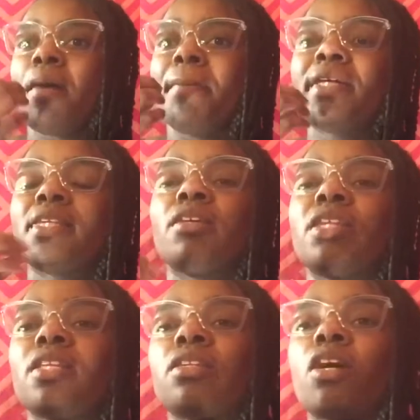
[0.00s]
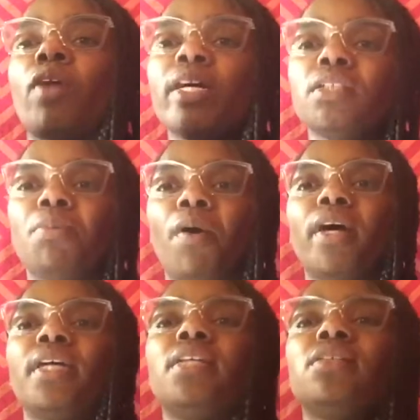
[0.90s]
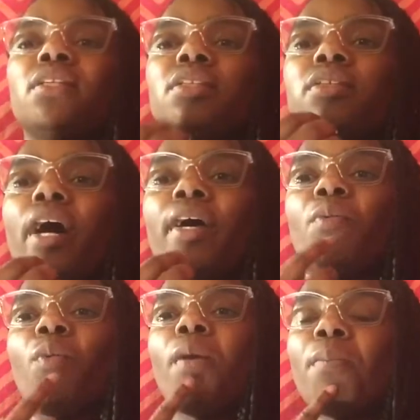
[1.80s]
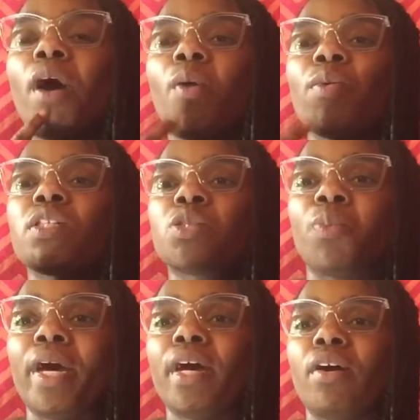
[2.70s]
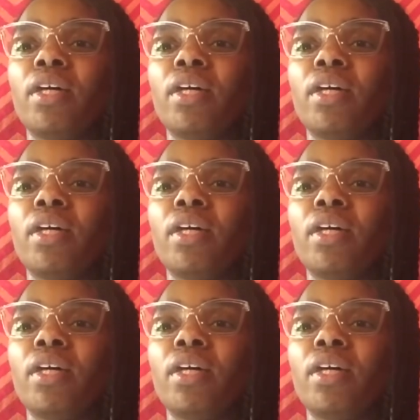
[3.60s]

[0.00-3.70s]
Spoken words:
But the crazy part is like one part would swell,